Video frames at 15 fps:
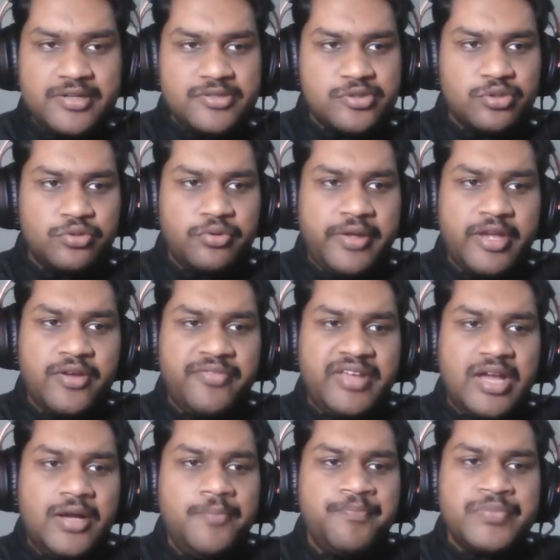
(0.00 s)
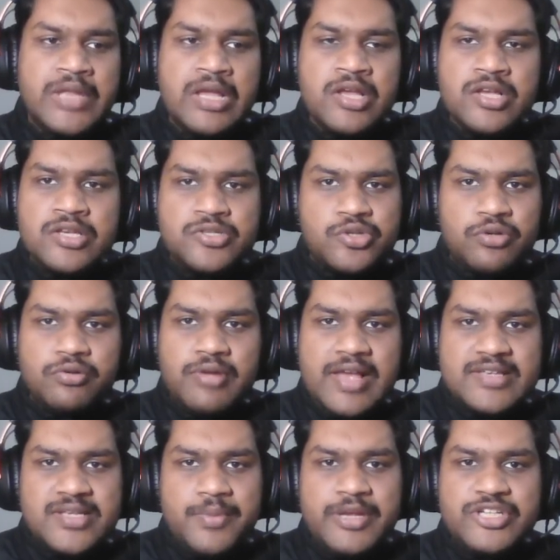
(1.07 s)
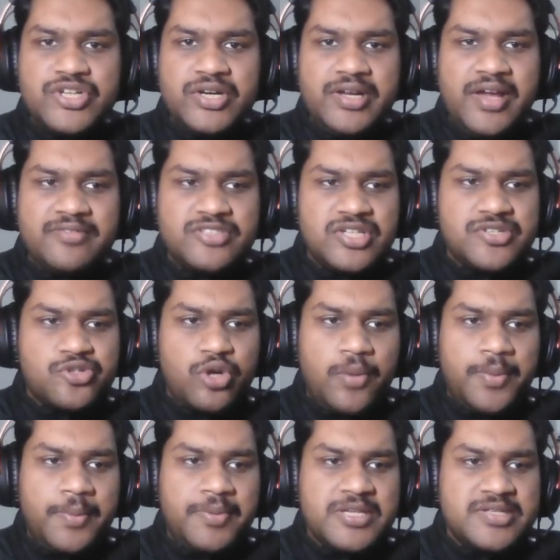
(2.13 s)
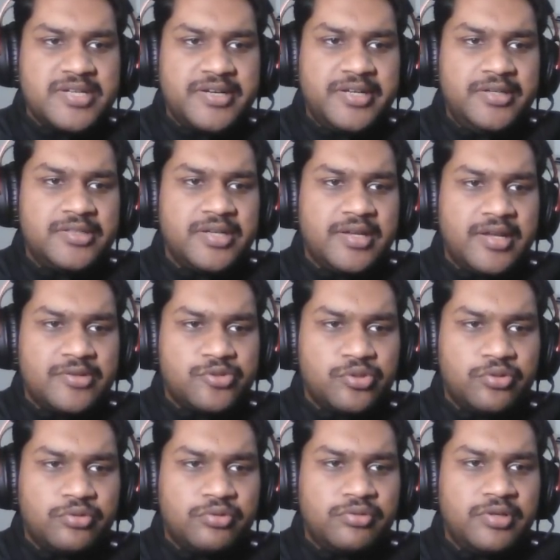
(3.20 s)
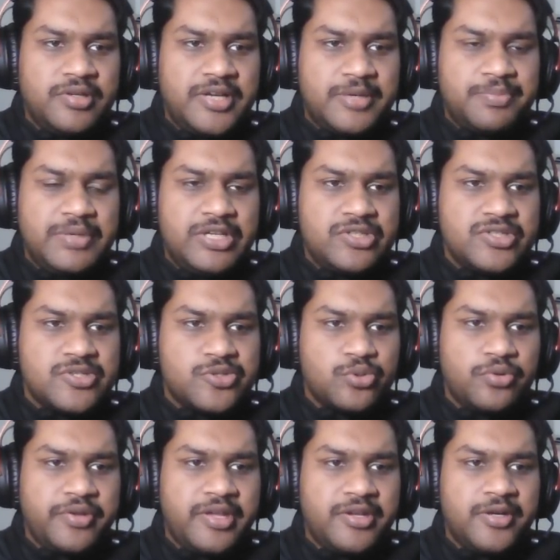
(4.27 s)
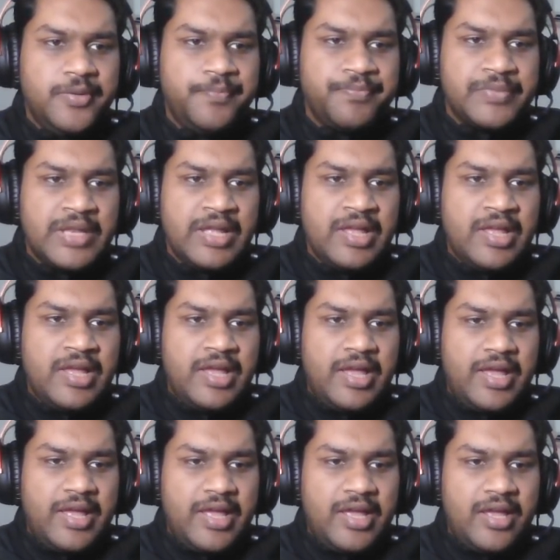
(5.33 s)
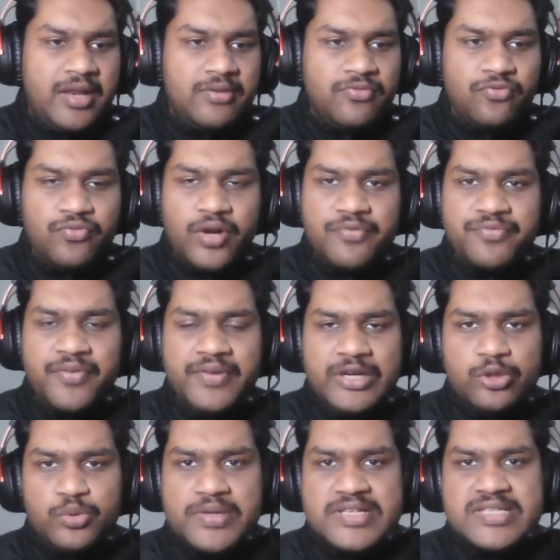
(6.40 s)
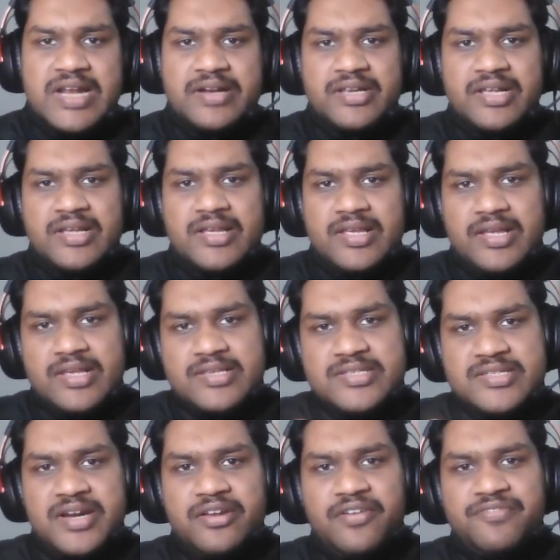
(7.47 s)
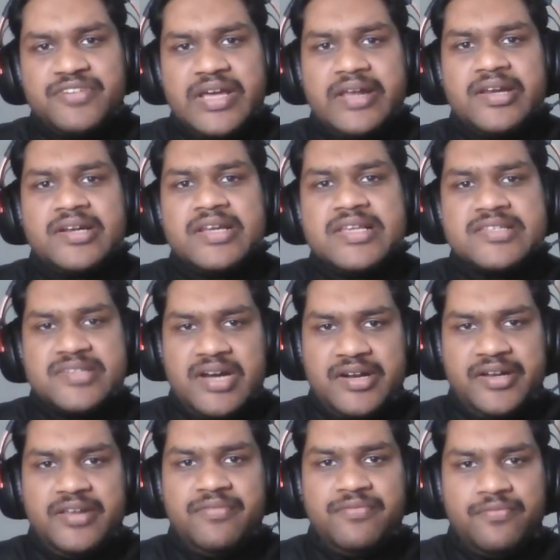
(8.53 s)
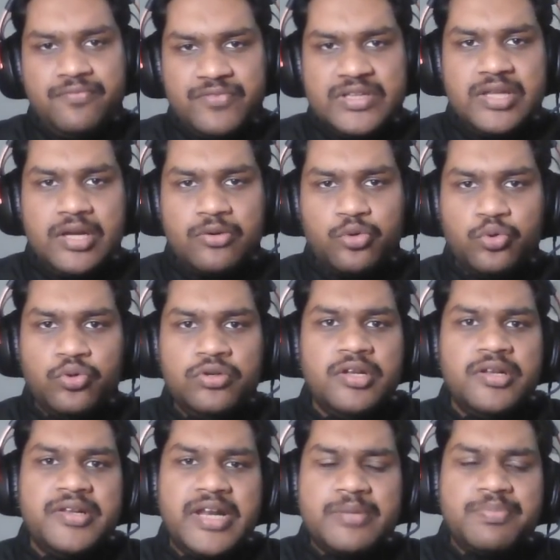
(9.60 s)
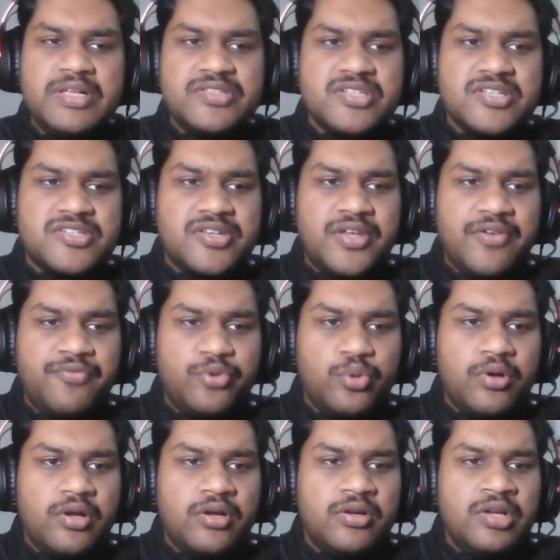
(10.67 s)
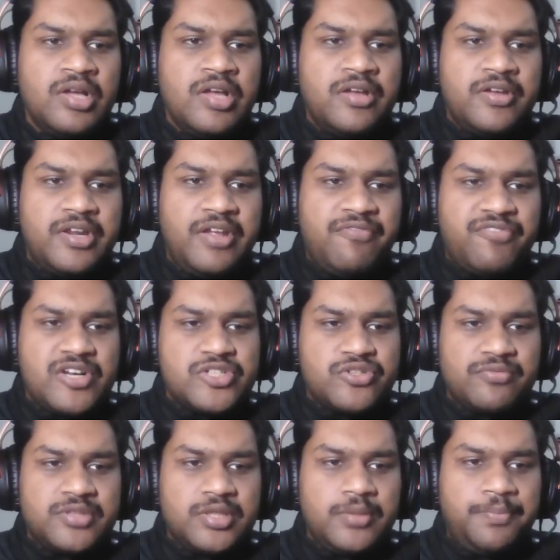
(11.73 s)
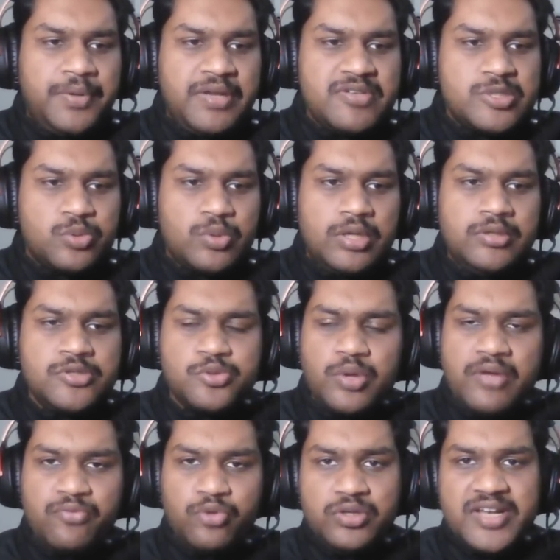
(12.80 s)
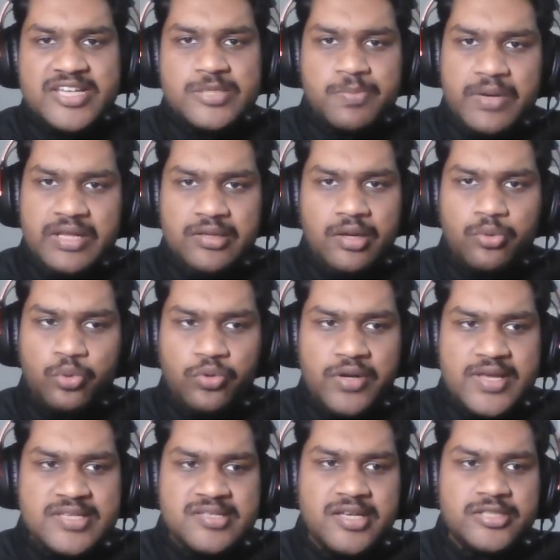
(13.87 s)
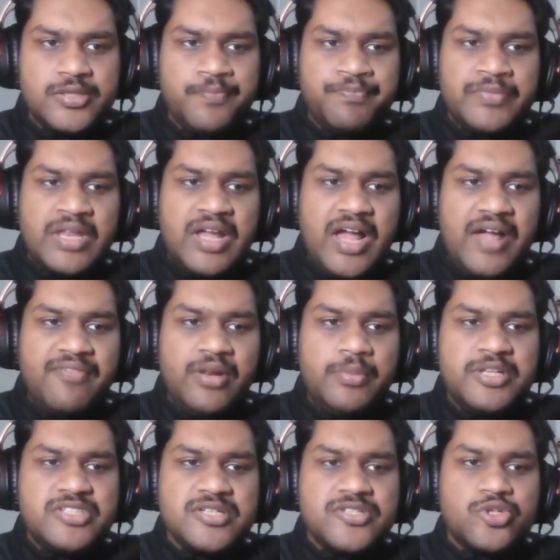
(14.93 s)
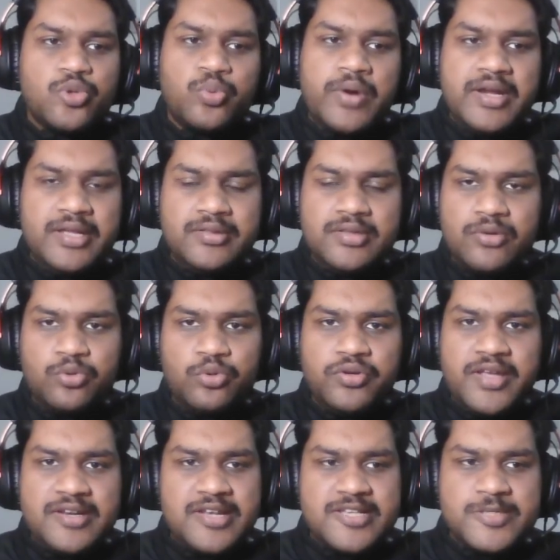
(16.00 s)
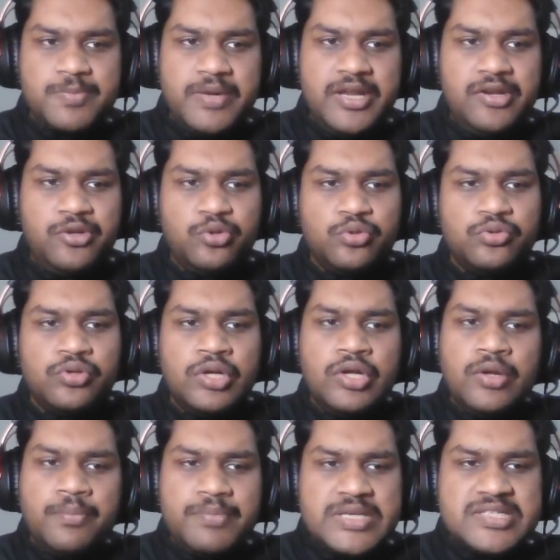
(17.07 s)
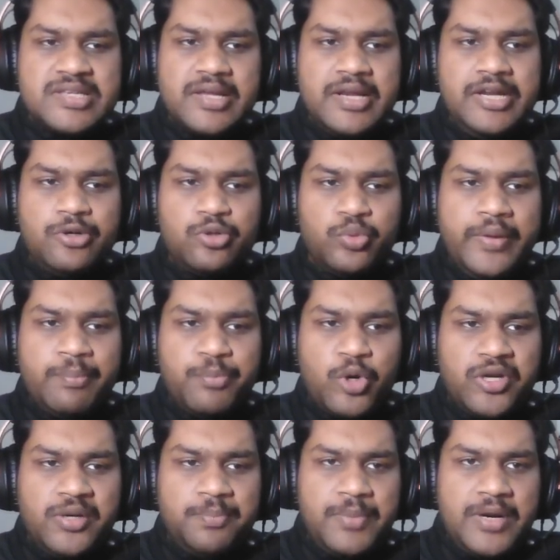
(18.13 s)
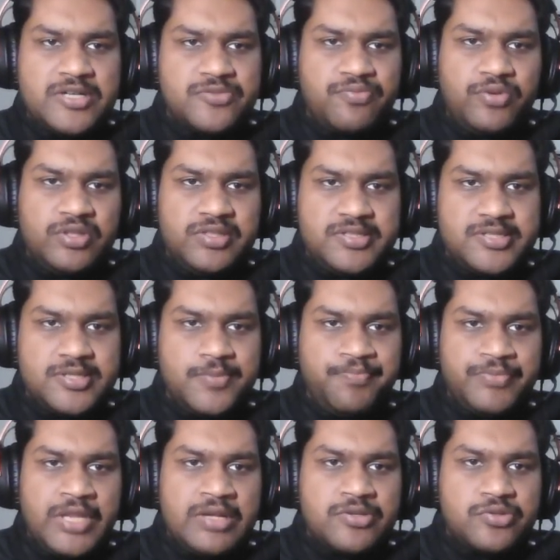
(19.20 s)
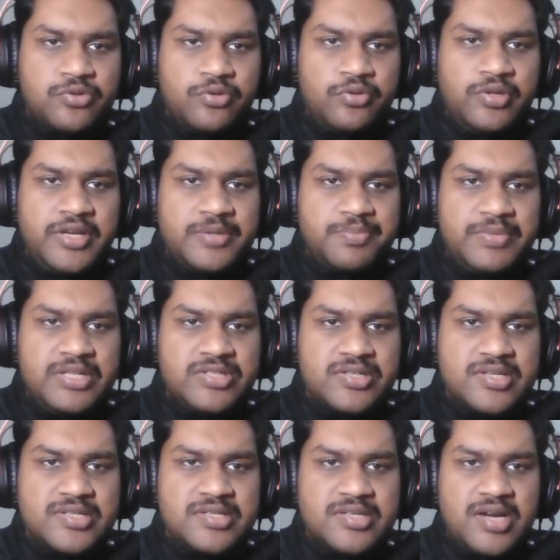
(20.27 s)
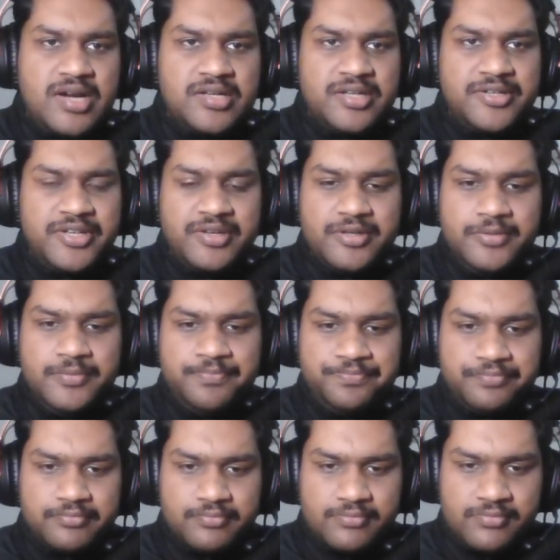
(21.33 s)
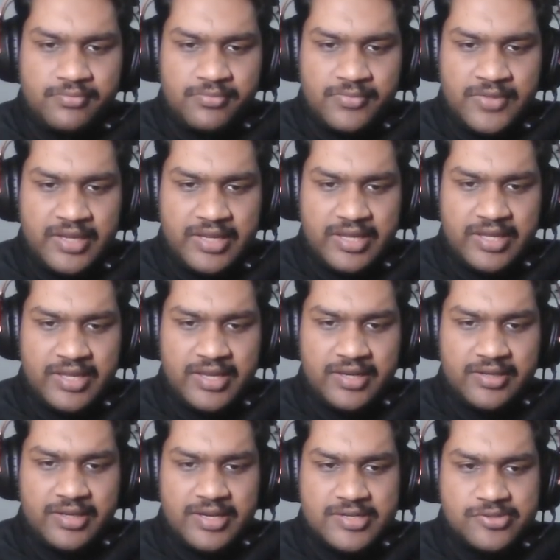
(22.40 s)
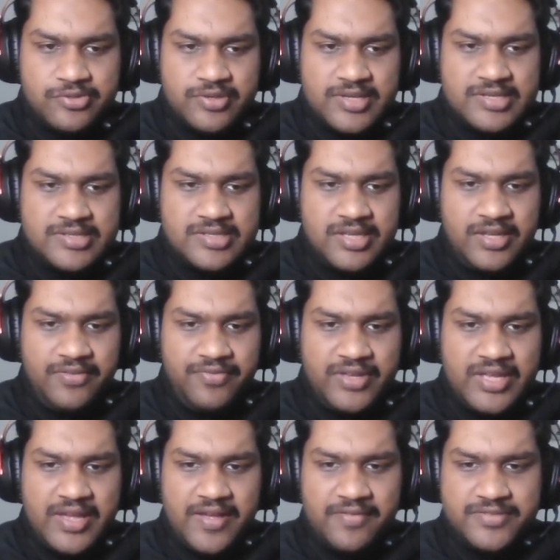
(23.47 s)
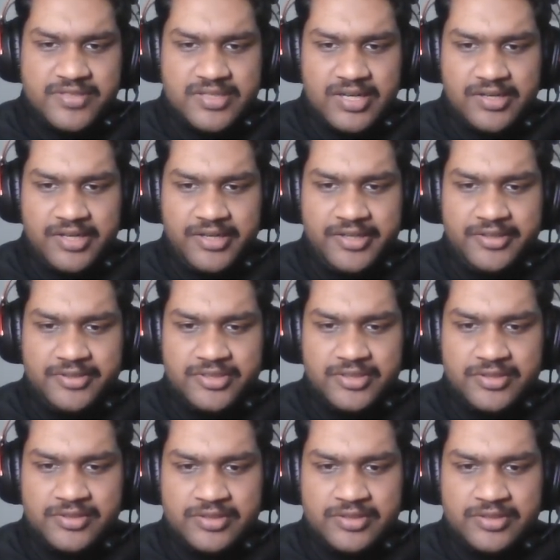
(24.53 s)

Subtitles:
So here we are. So as I mentioned, I have just copy pasted it. So let me just go here, and what we will do is that instead of directly starting with the code, let me just give you a refresh of the previous one. So I won't explain the code as such, I will be just running the code and explain you basically two important parts for this. So let me just start it here, and as you can see we have started it.